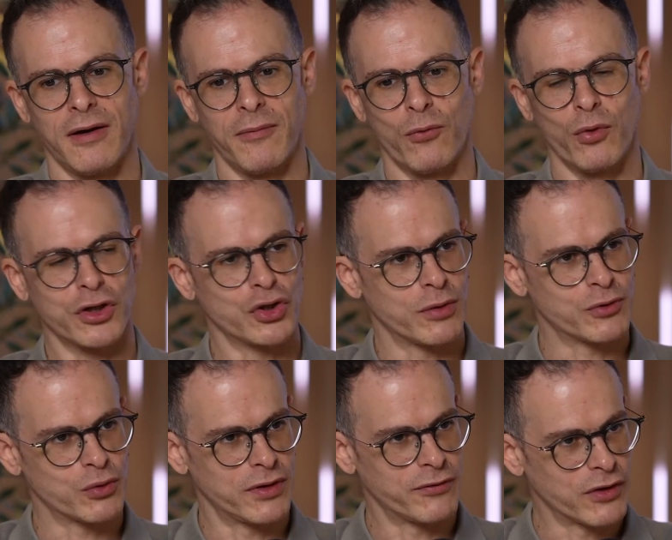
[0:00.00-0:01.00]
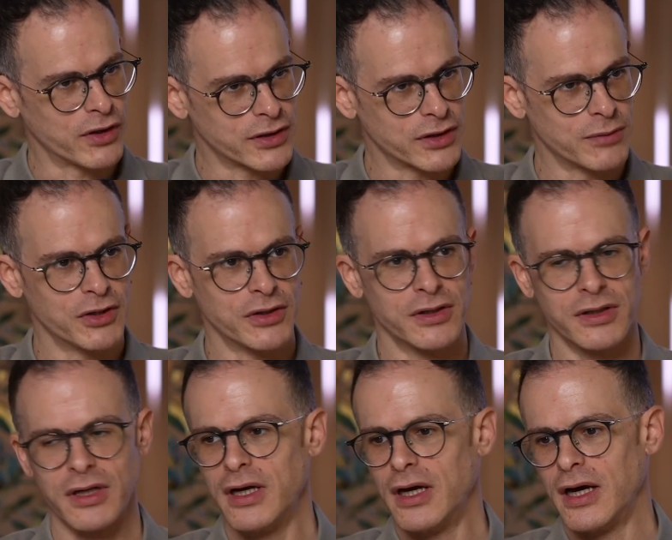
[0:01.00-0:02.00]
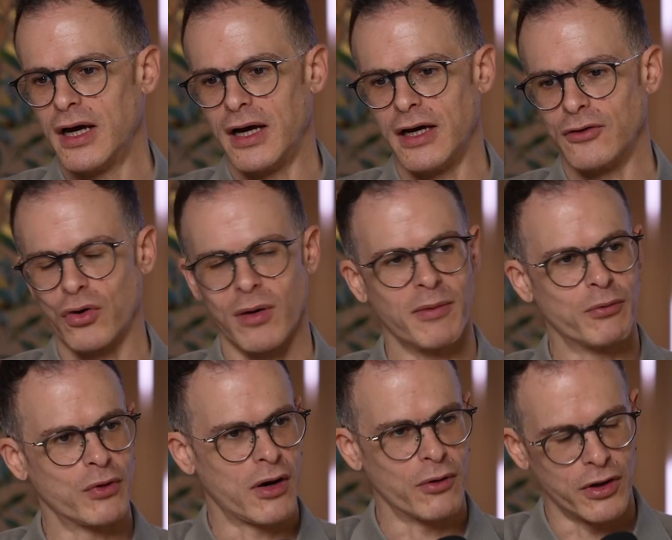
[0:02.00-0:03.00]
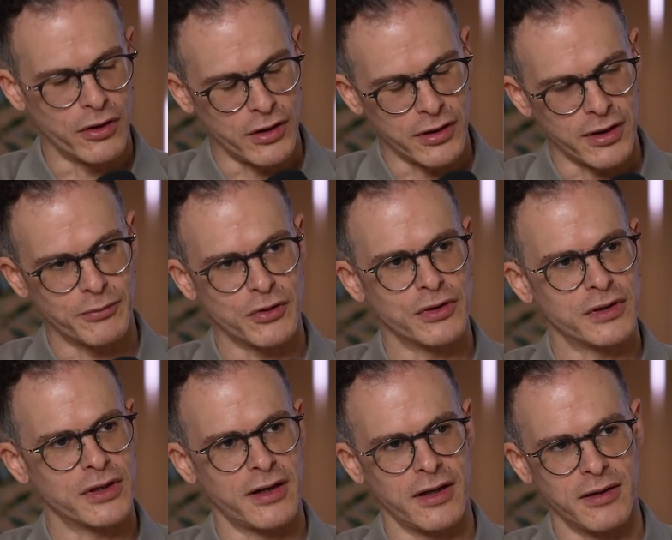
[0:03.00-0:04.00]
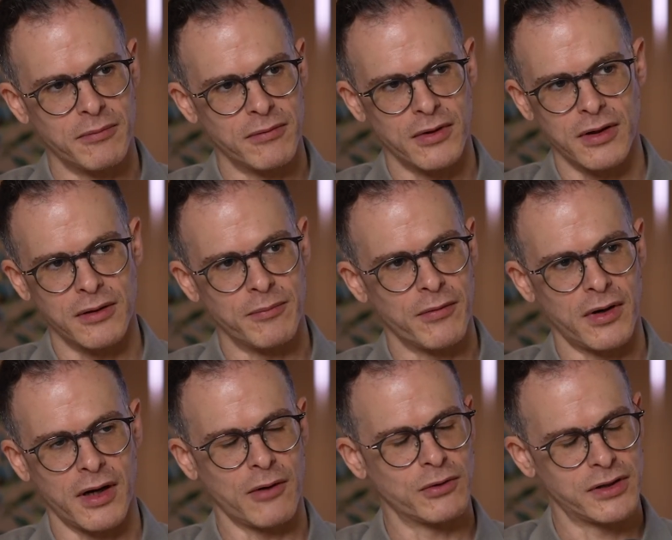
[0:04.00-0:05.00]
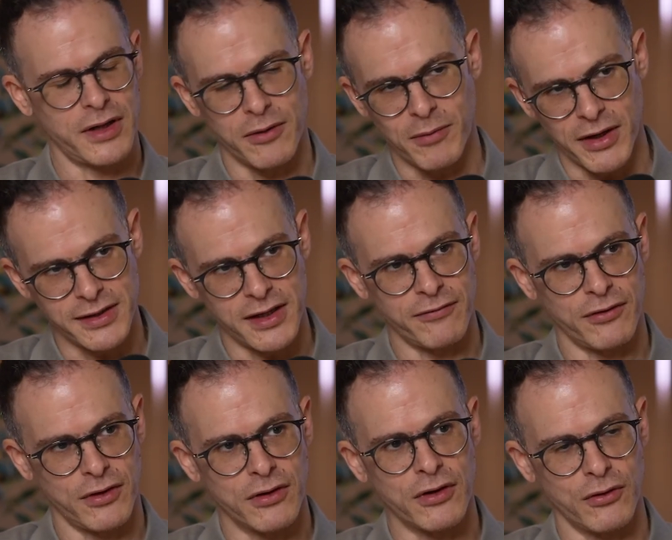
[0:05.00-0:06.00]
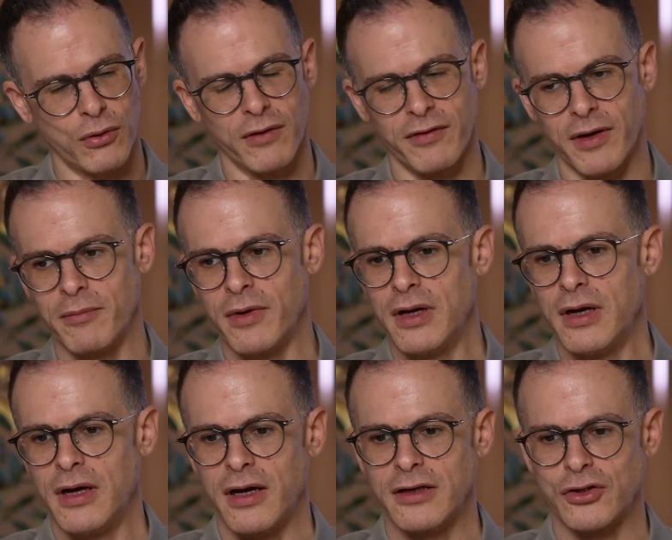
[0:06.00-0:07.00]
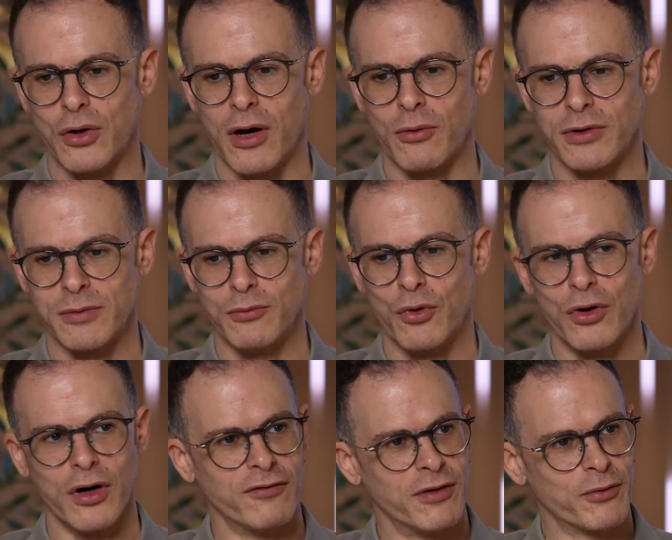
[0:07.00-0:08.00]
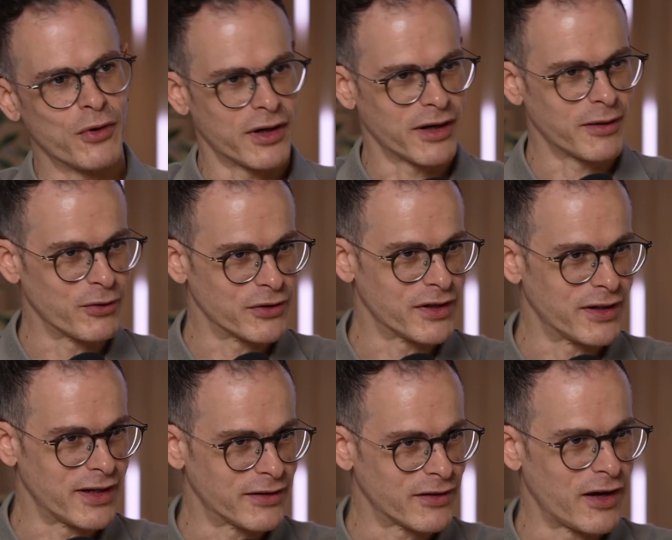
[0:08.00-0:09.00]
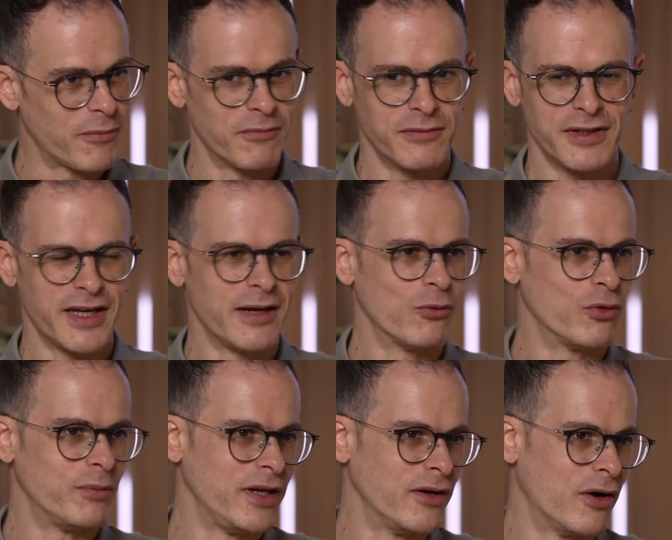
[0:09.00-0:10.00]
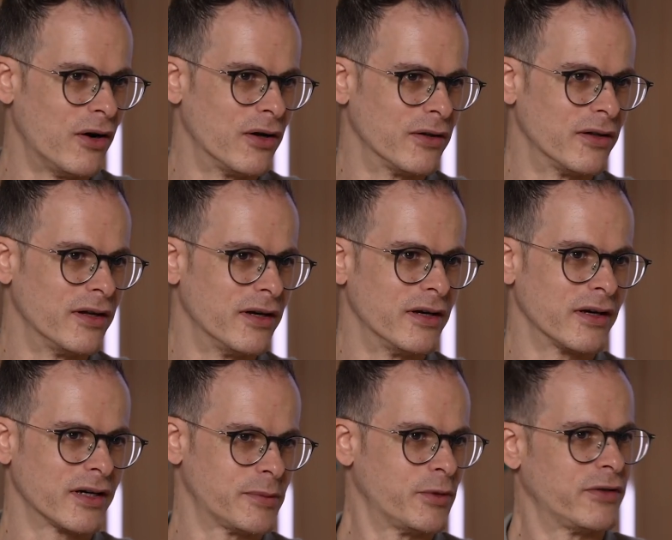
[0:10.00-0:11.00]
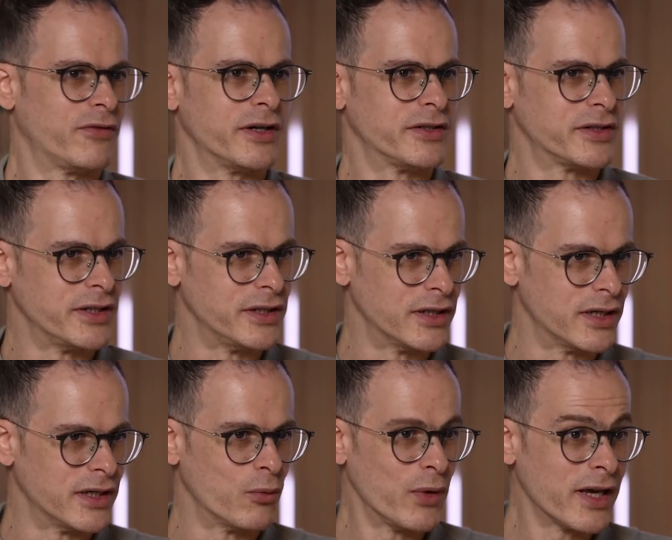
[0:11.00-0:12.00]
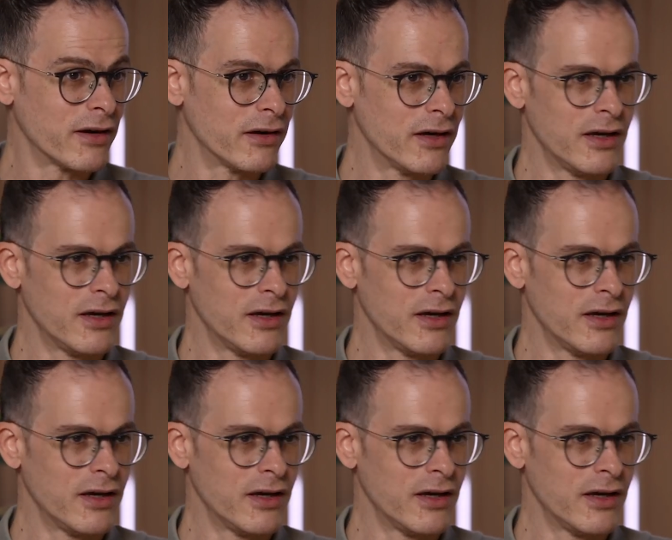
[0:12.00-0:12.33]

workshops with different customers to come up with our early adopters. I did them I was there myself in all of them. So I was more of a product person that time. Same would be on the customer advisory week,